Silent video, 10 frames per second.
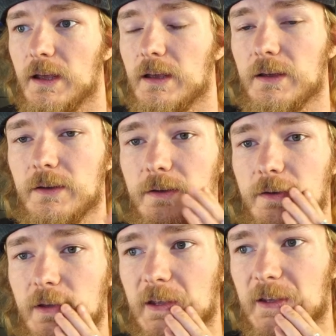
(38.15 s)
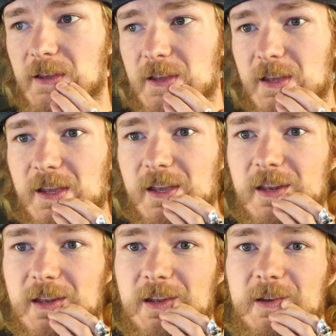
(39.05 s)

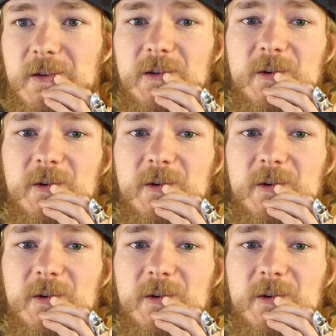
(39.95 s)
and